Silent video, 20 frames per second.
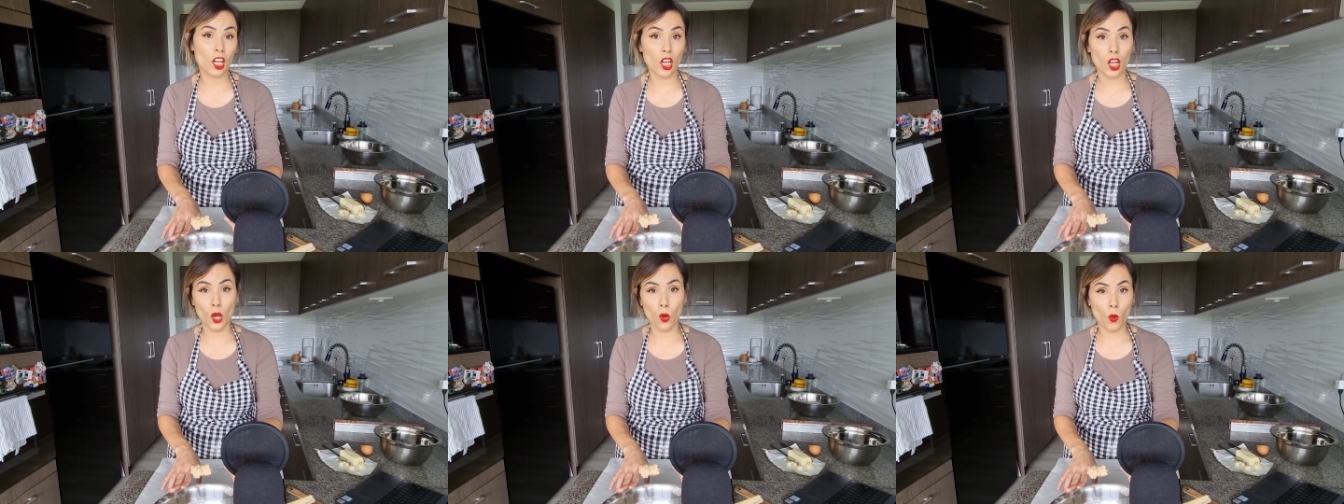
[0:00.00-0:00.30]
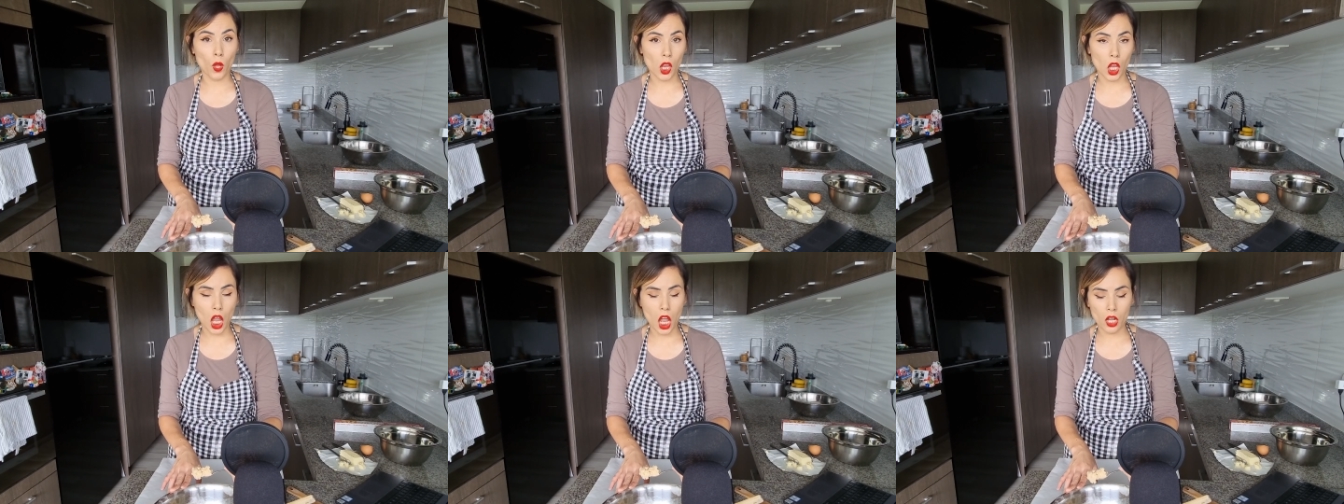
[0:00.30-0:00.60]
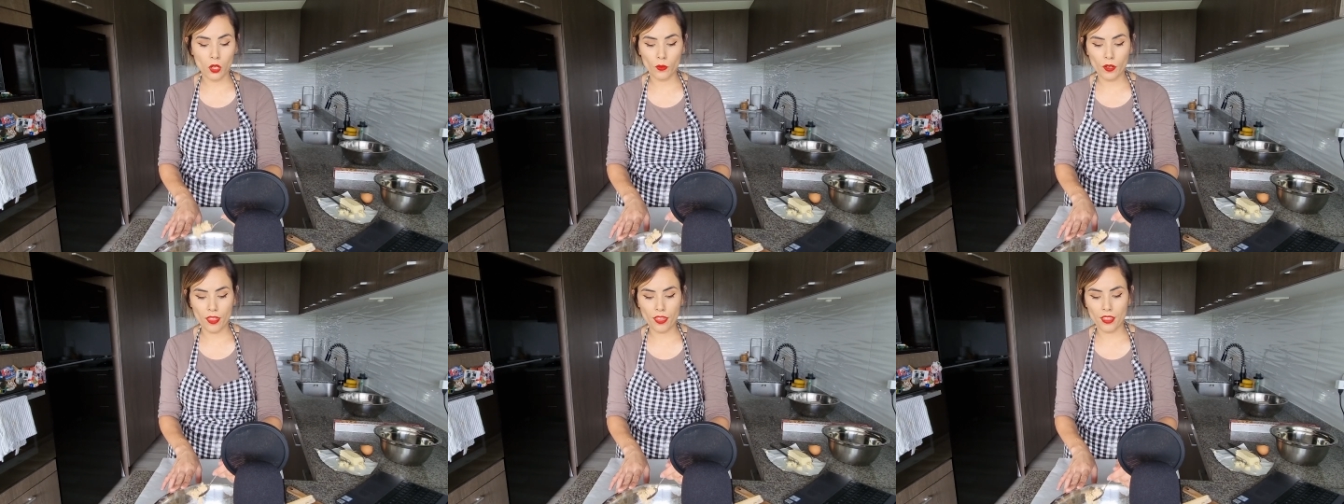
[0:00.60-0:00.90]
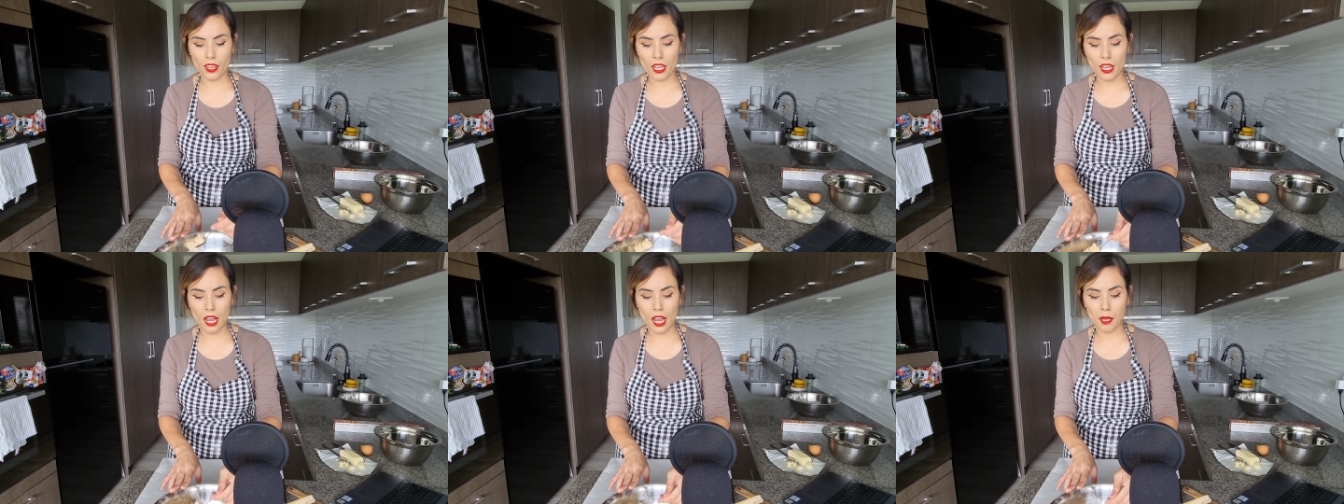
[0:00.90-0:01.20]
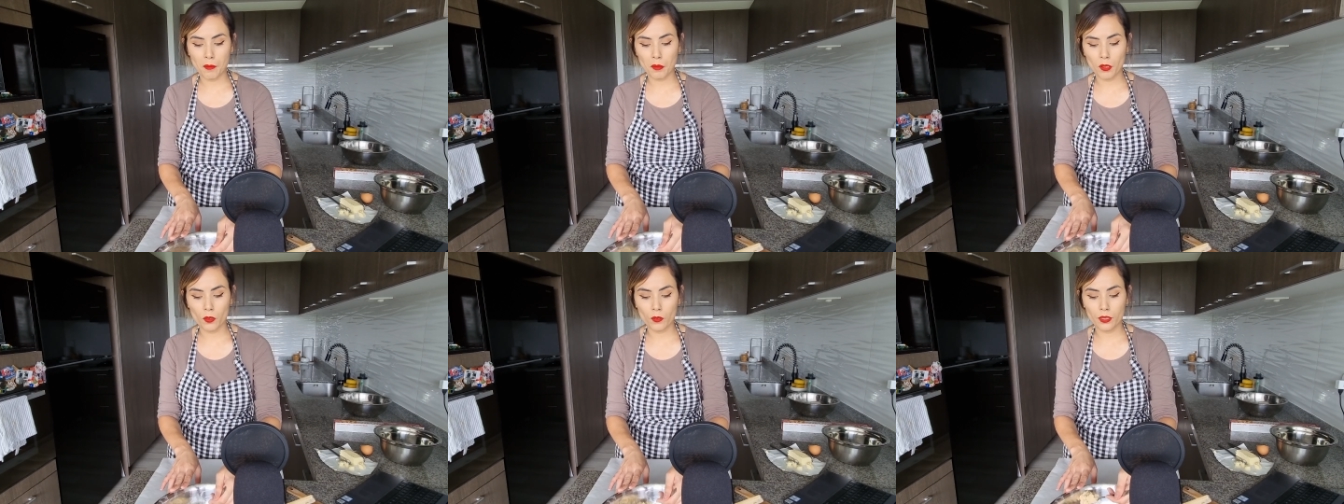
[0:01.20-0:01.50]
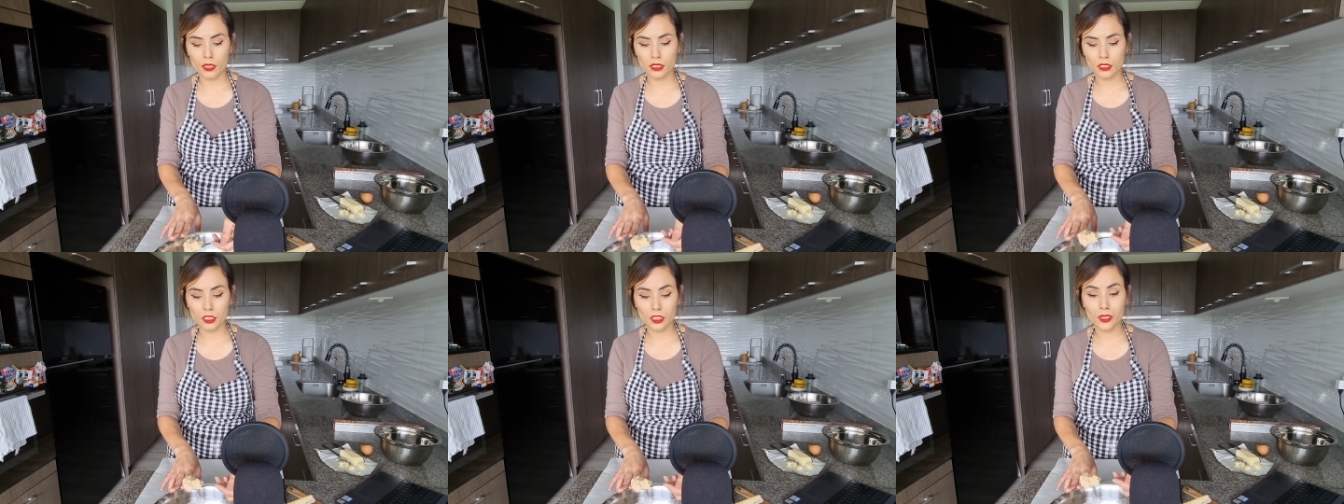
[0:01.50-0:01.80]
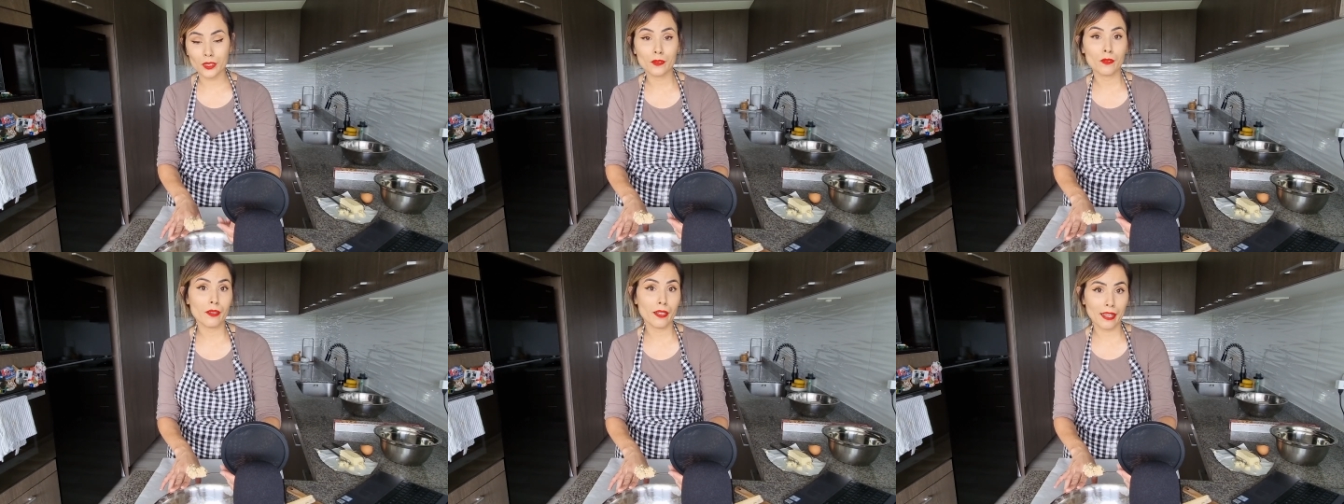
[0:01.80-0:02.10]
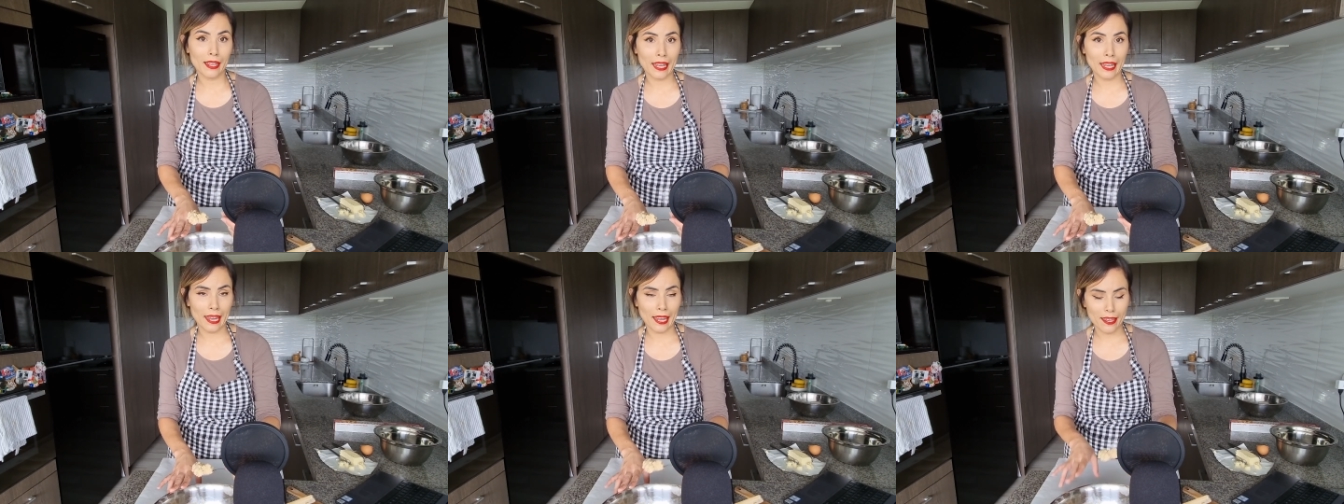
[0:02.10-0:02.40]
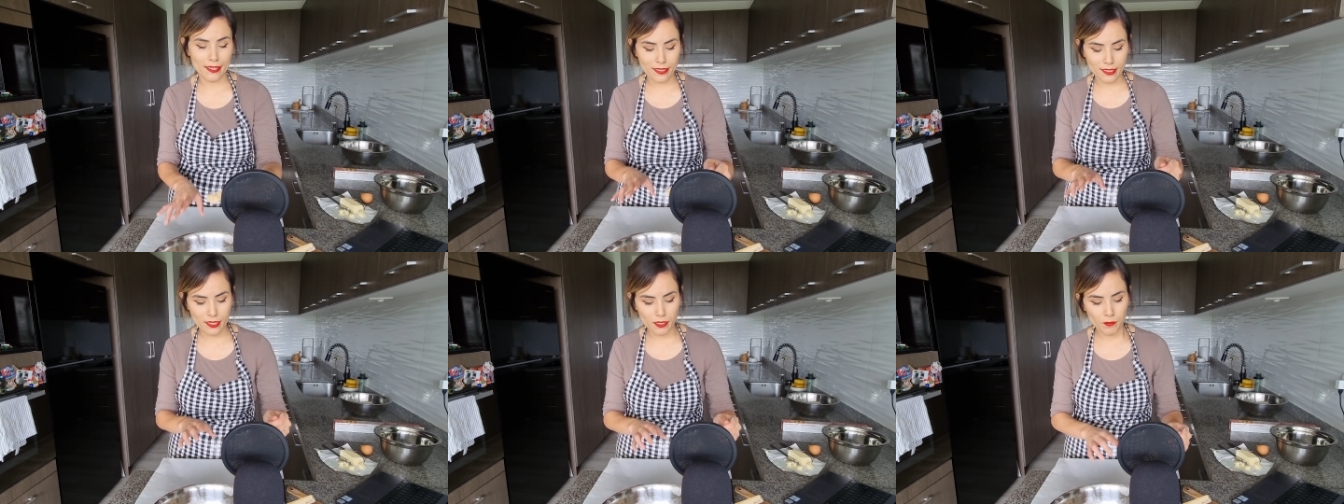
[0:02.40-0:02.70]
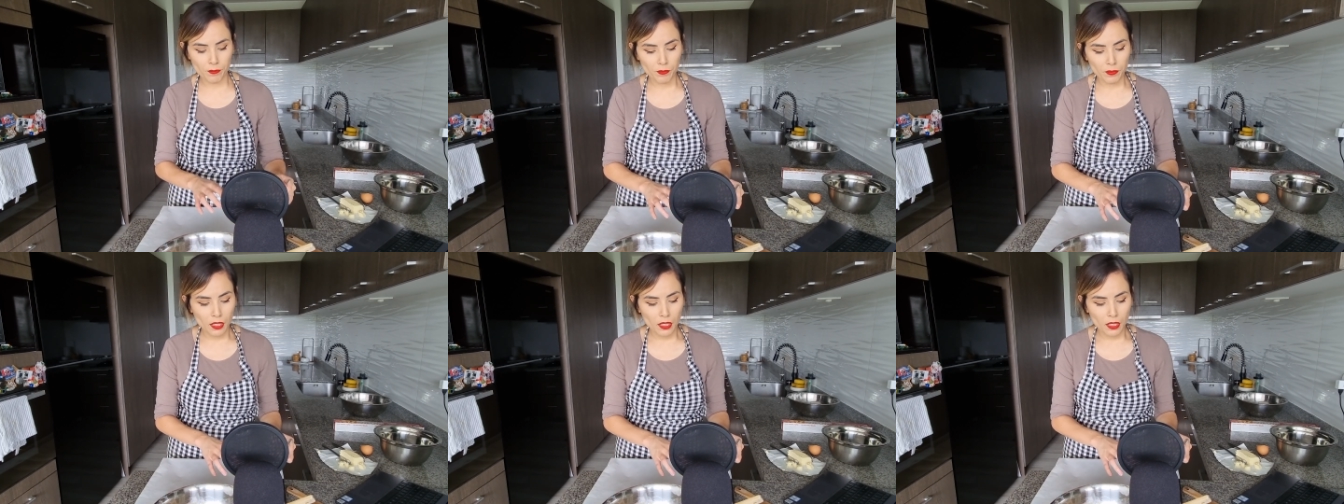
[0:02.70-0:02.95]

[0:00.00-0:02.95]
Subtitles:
go along with it. I'm going to guess.